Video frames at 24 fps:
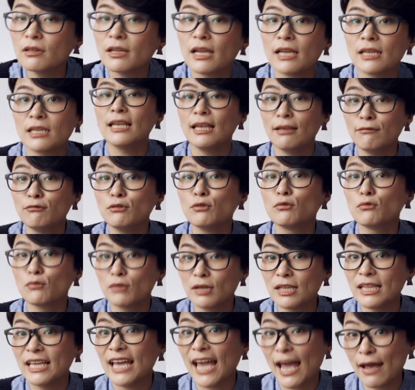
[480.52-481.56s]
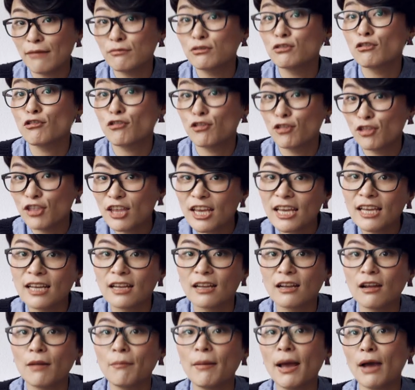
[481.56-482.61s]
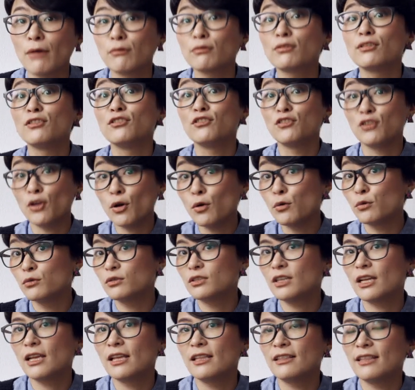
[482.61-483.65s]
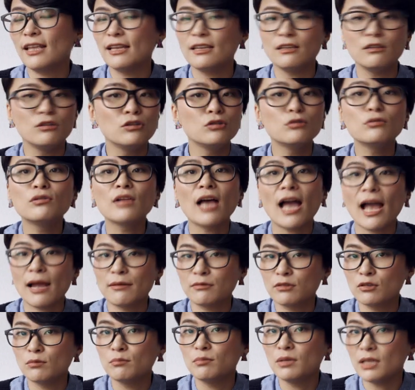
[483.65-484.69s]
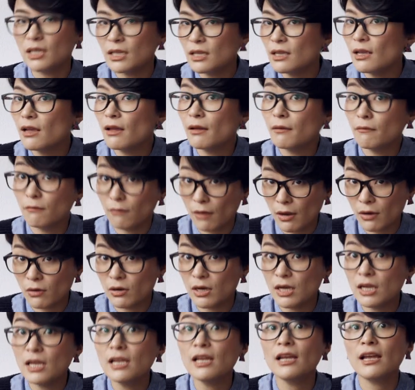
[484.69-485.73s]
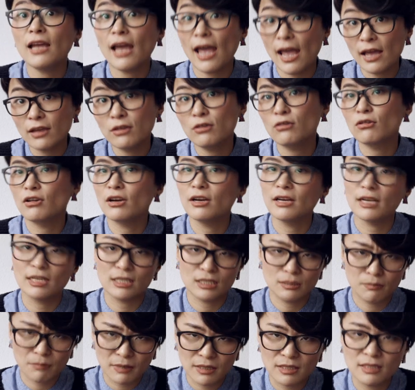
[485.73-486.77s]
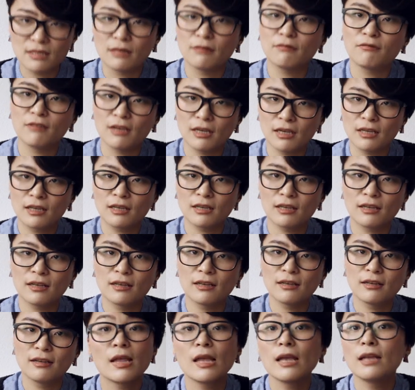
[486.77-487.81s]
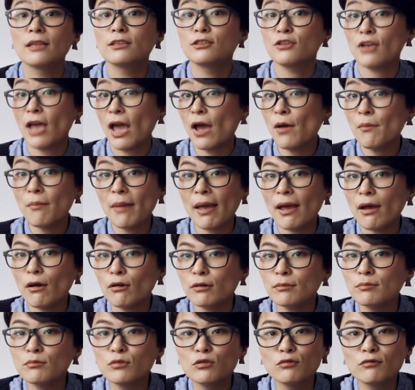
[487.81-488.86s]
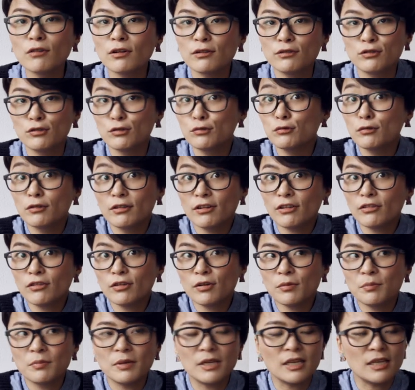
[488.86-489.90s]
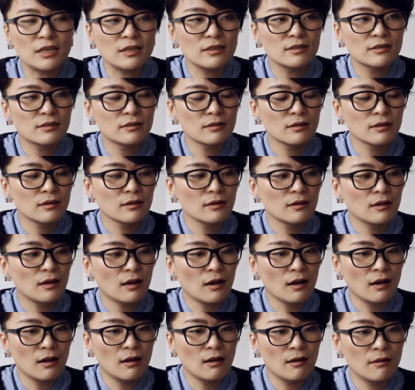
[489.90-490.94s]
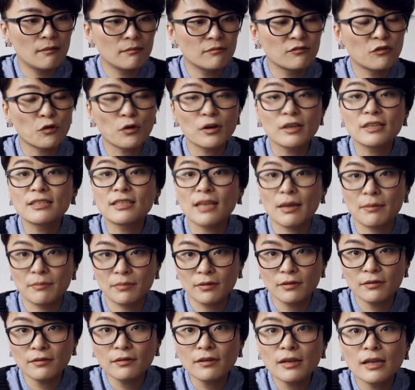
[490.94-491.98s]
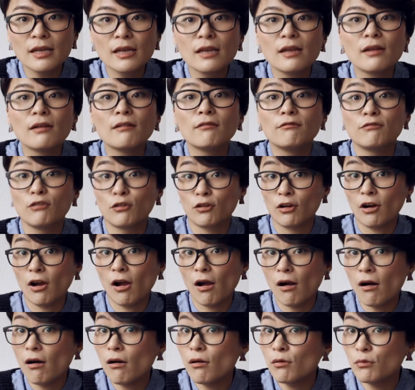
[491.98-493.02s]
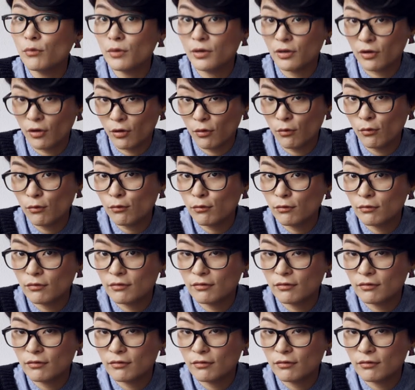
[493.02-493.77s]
and if you really have to think about the note, then you'll have to be very accurate and specific. So how about move on to another piece? For example, For All We Know.